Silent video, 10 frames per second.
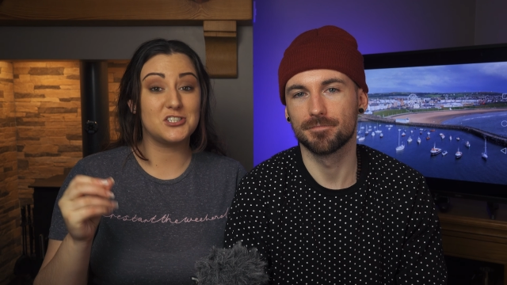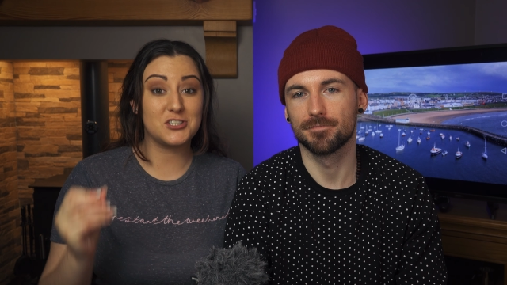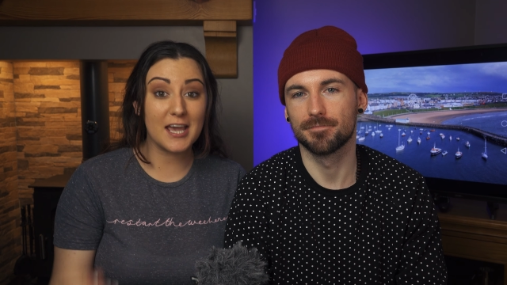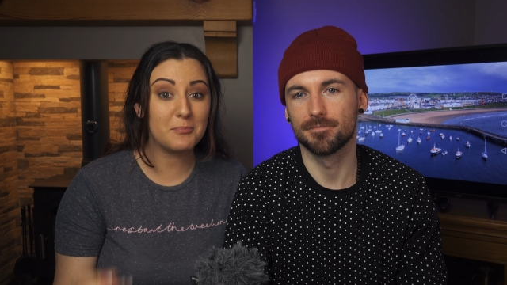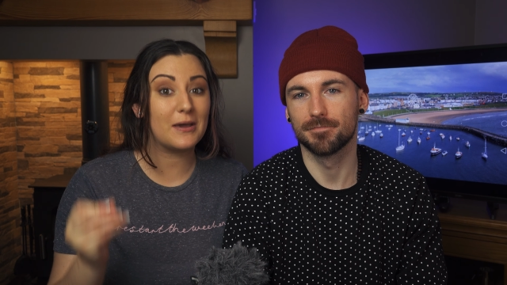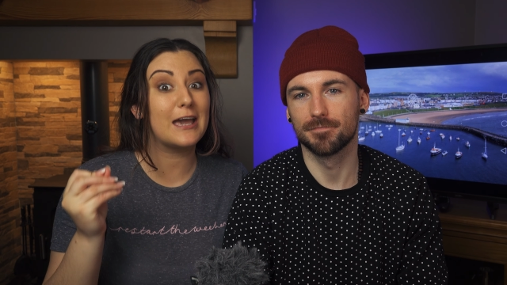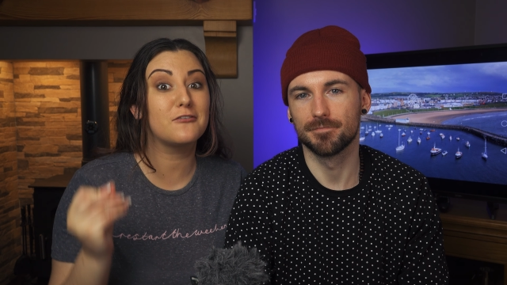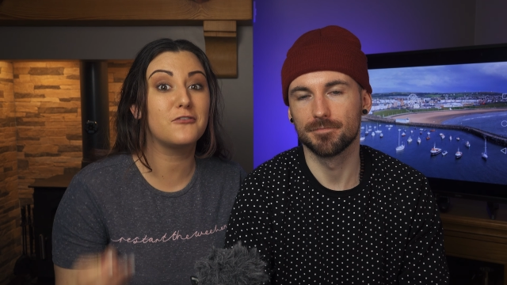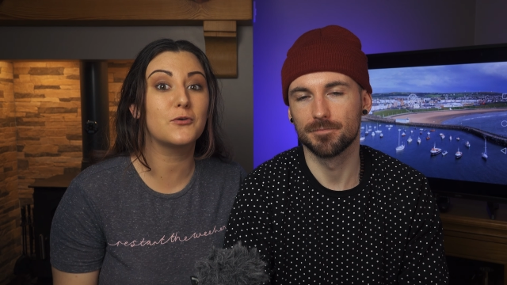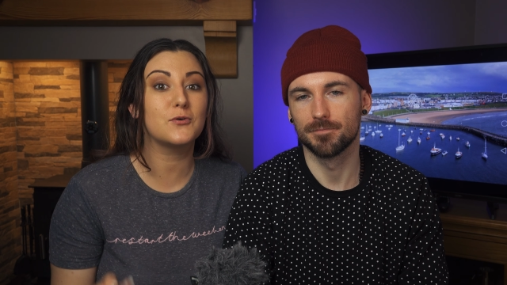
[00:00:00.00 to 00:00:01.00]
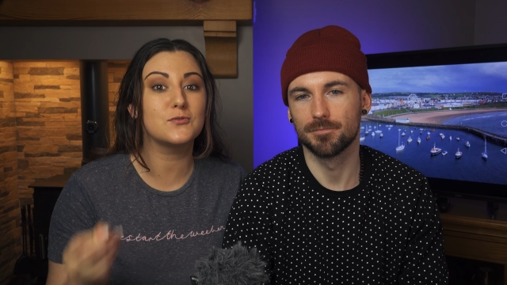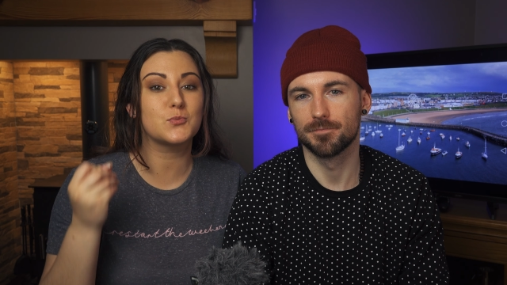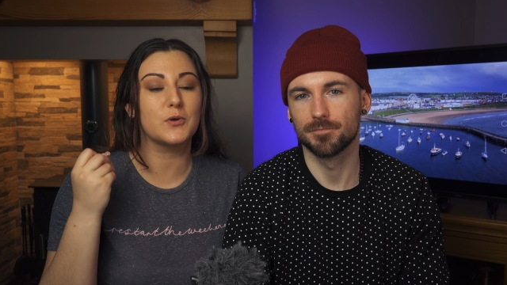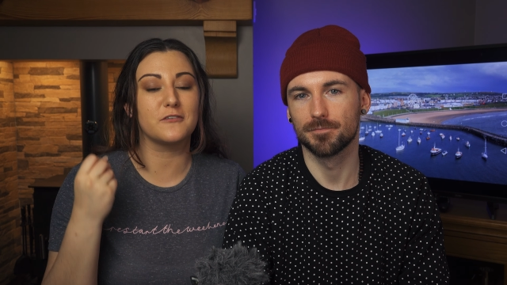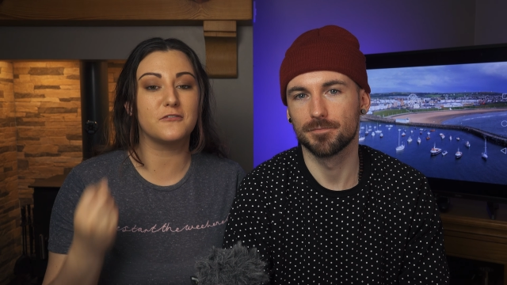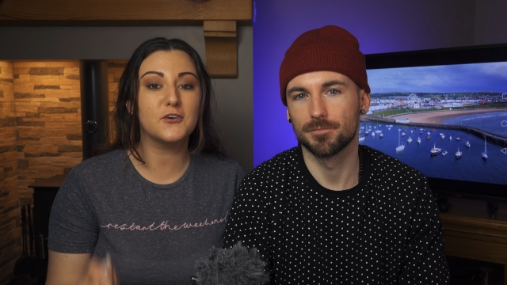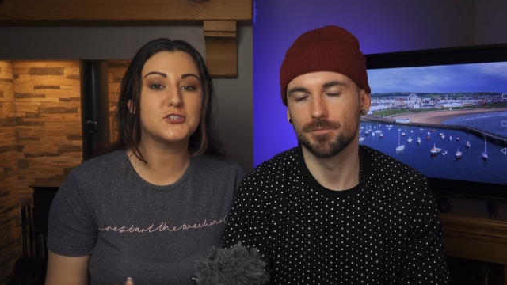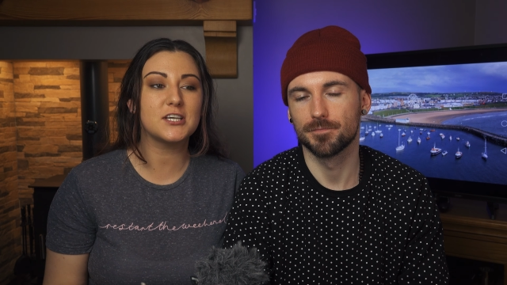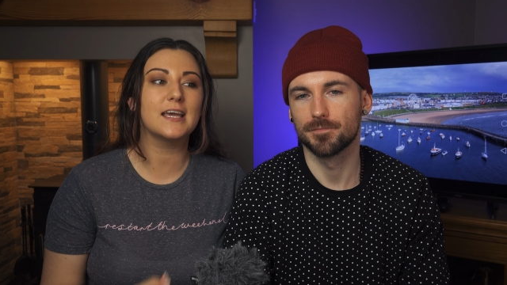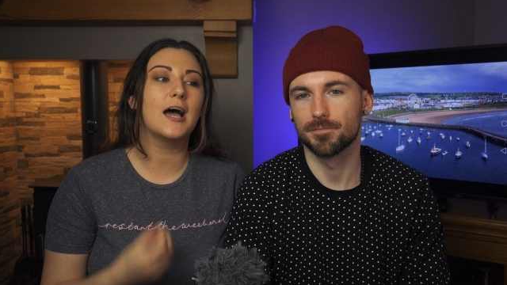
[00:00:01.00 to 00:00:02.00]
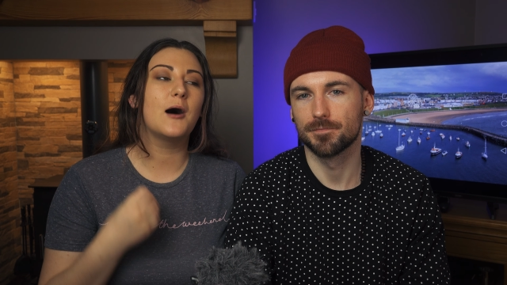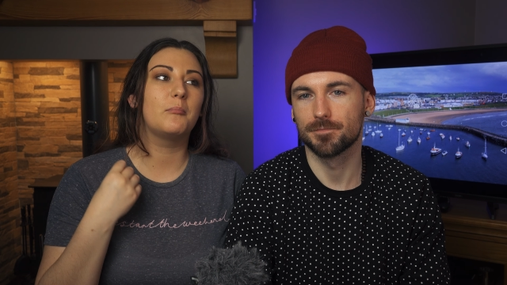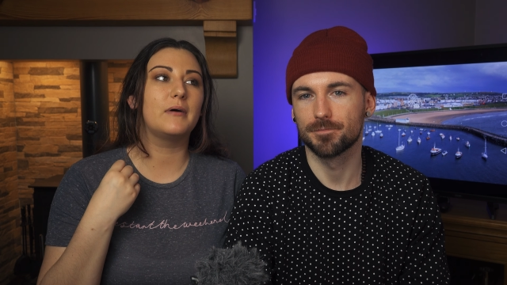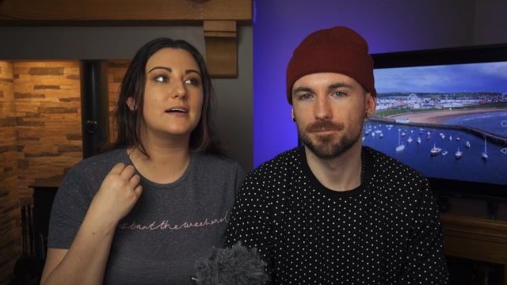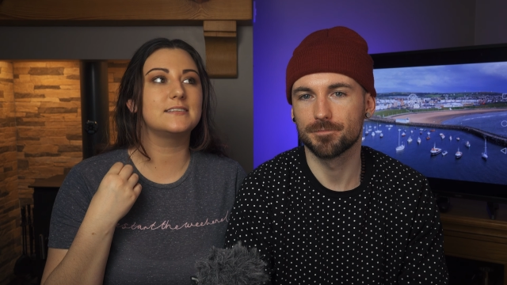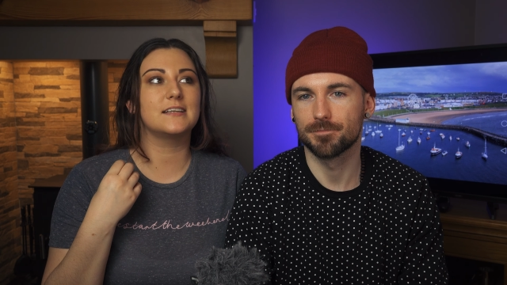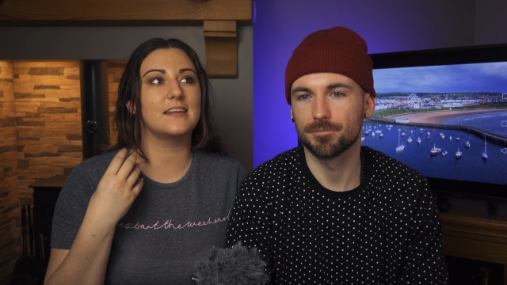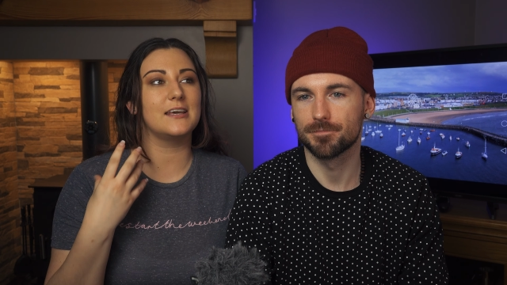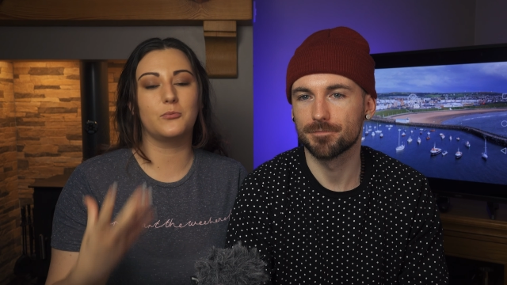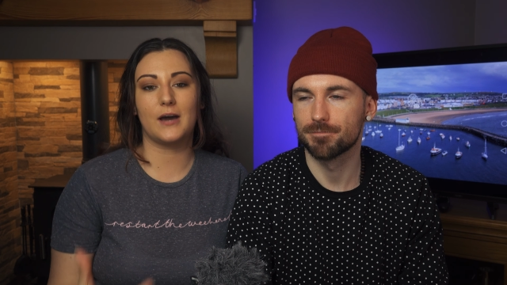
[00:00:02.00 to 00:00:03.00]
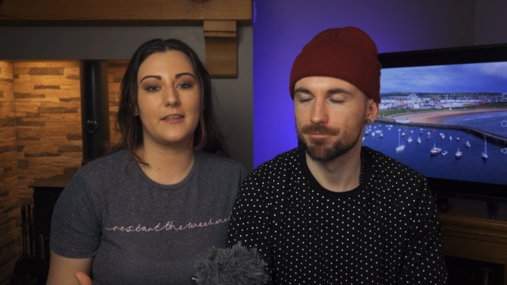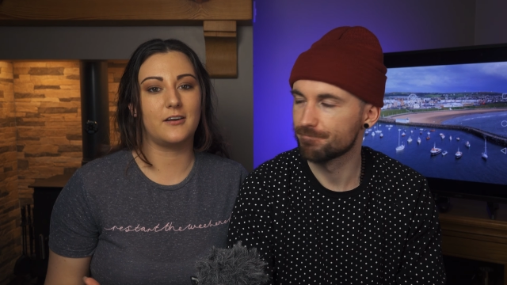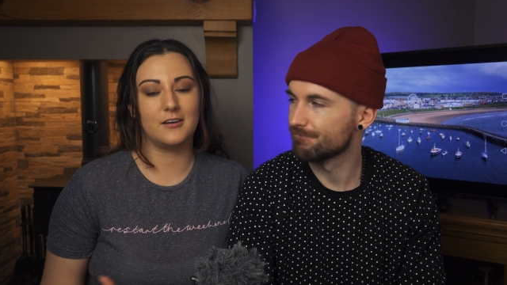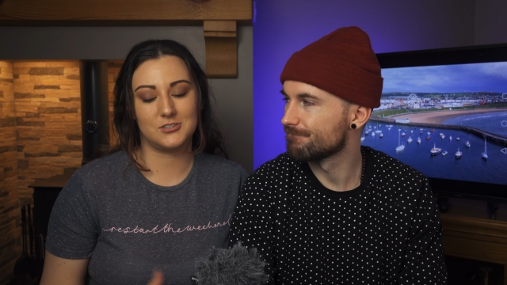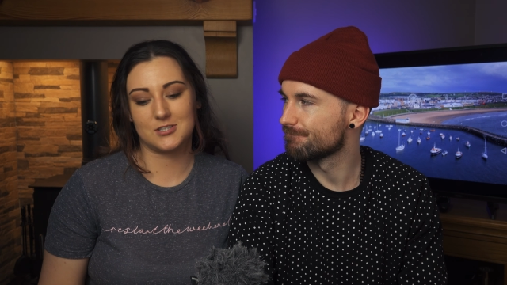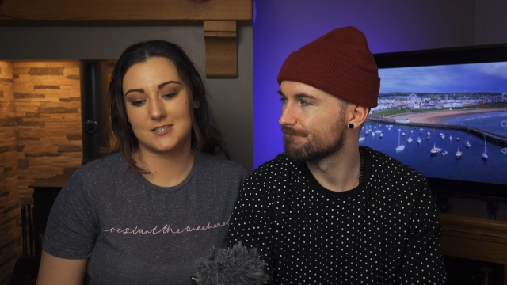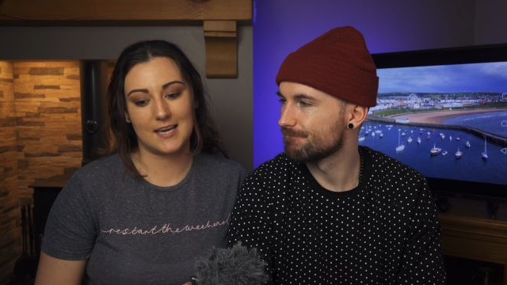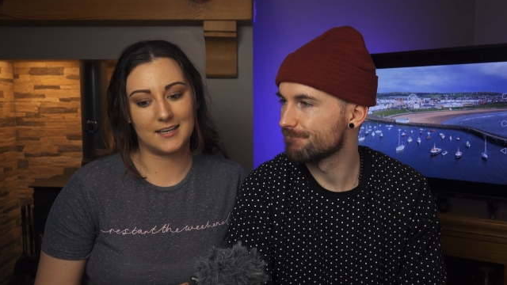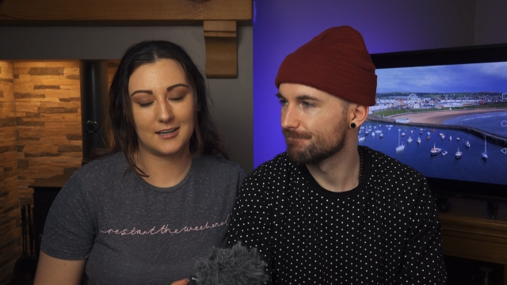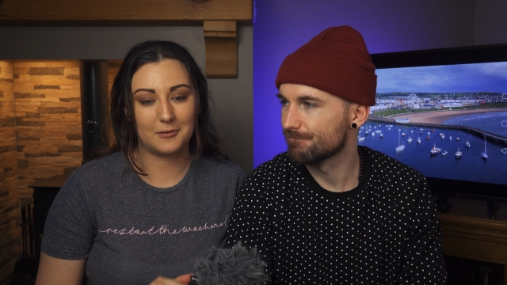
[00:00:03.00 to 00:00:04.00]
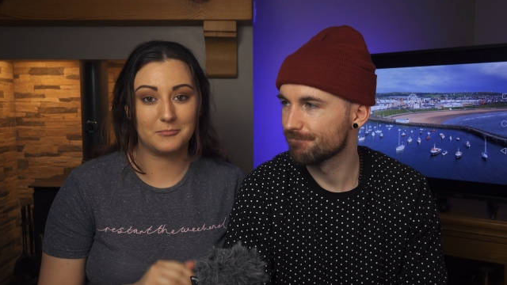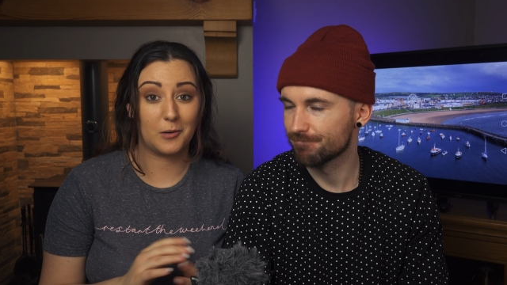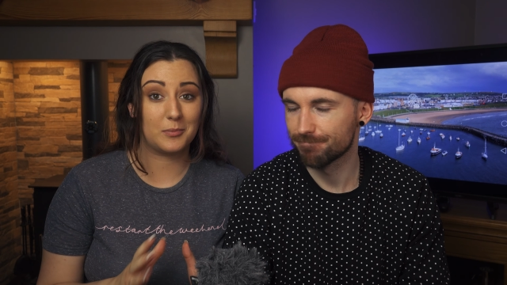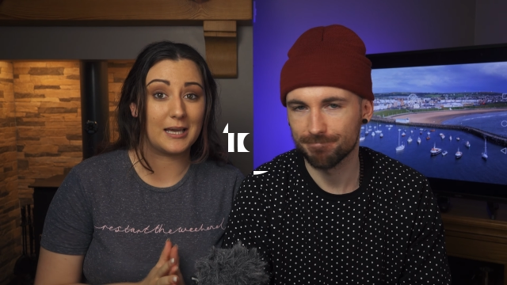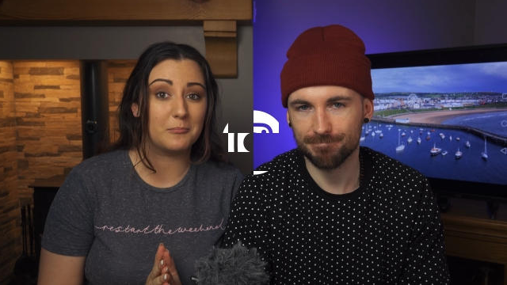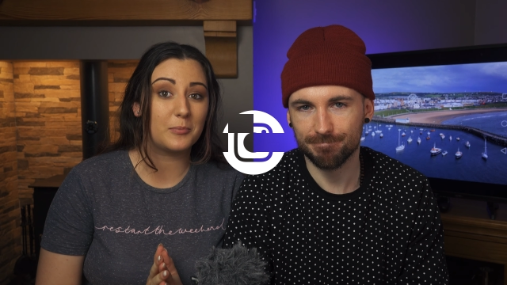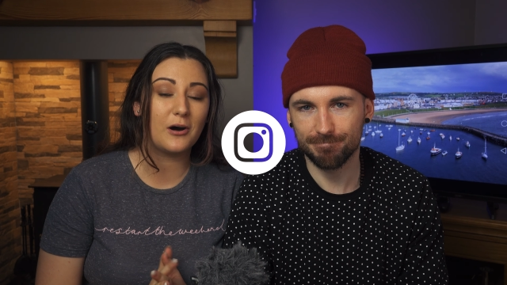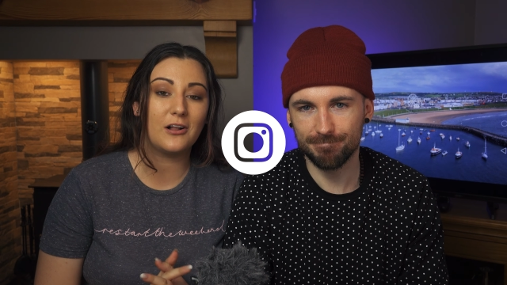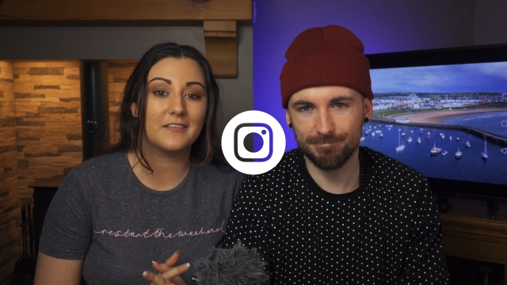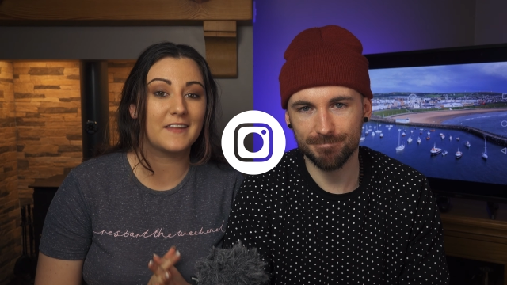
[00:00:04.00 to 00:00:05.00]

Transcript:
Speaker 1: JPEG photos with the Fuji, but the weather just ended up not playing ball.